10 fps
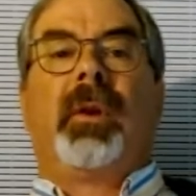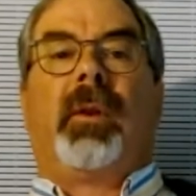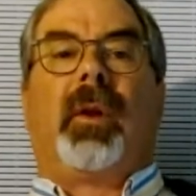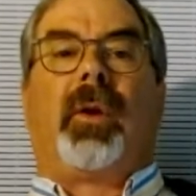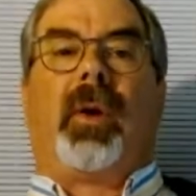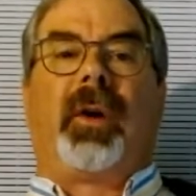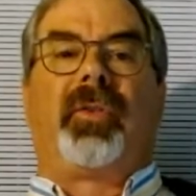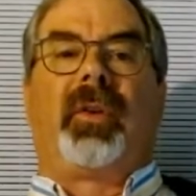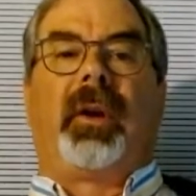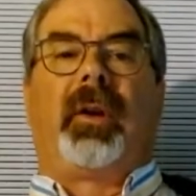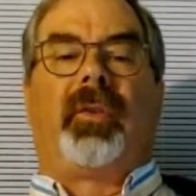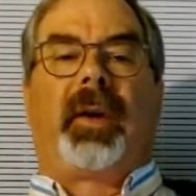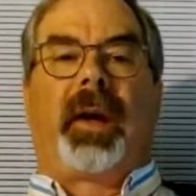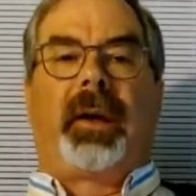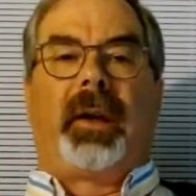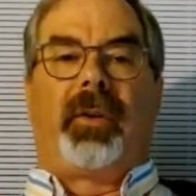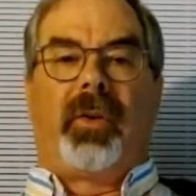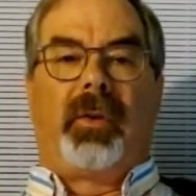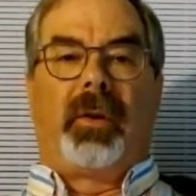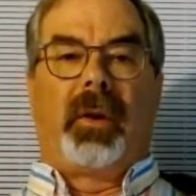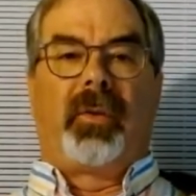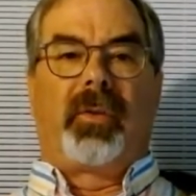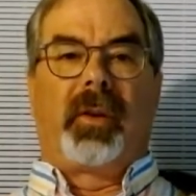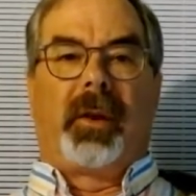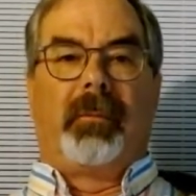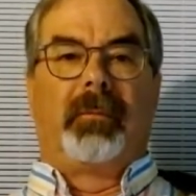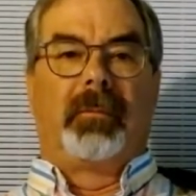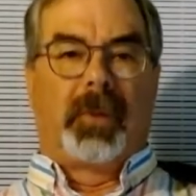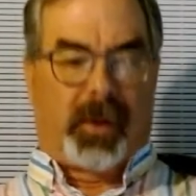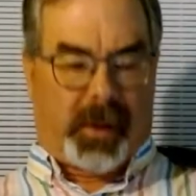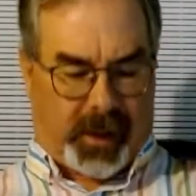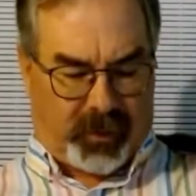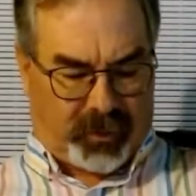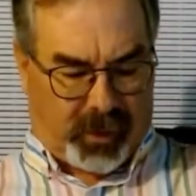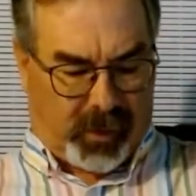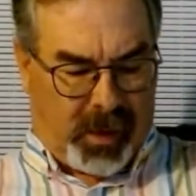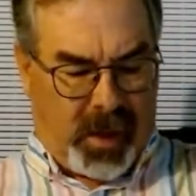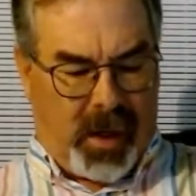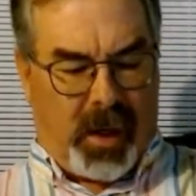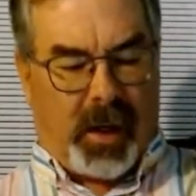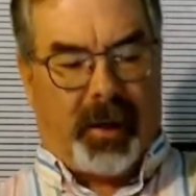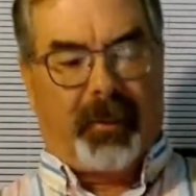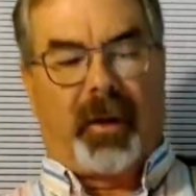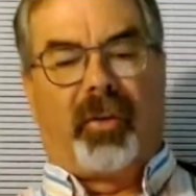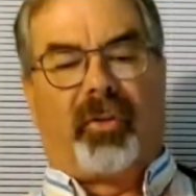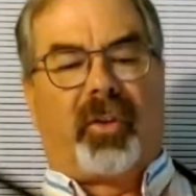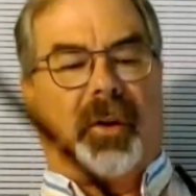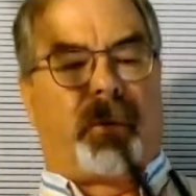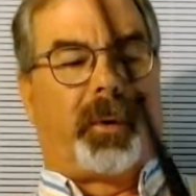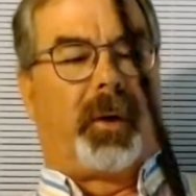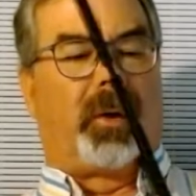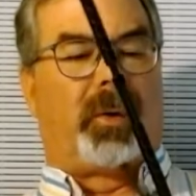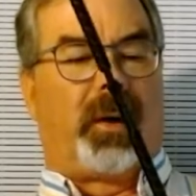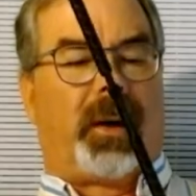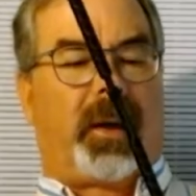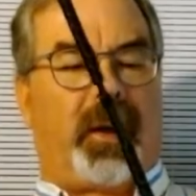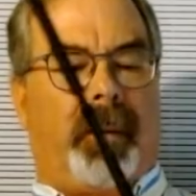The question is, how do you tune this thing? Okay, so I'm going to show you real quick.